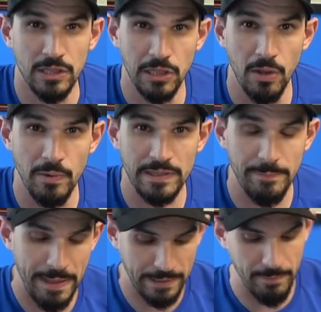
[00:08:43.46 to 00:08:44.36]
loading
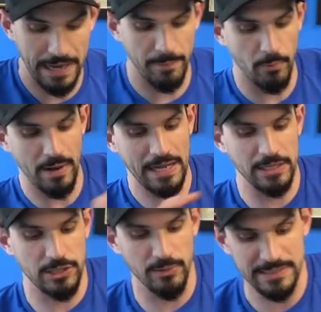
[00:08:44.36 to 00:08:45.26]
the pec minor, but what I
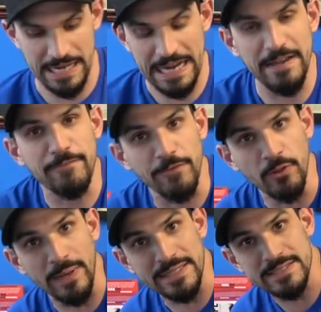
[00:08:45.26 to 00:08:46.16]
can do is
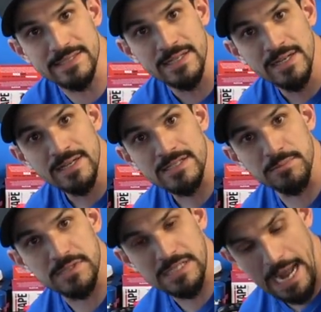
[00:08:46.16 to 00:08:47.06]
influence
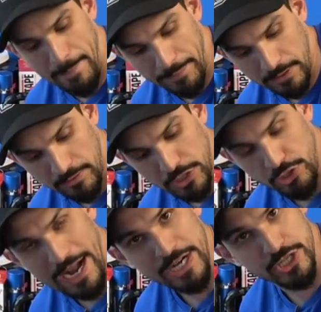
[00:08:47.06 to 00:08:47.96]
some scapular
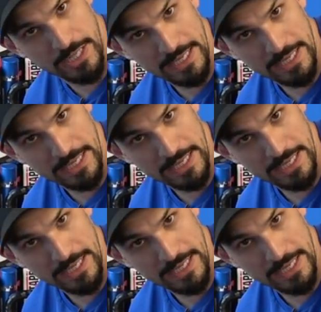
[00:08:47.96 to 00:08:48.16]
retraction